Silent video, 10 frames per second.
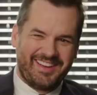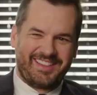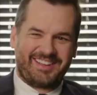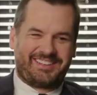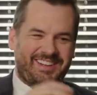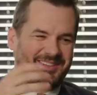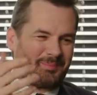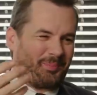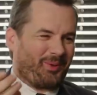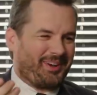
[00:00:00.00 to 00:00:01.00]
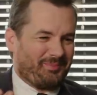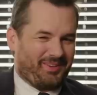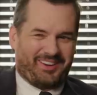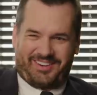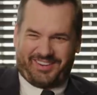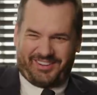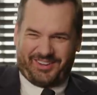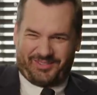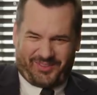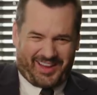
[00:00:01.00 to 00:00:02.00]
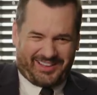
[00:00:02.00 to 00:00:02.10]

The disappointment on your face.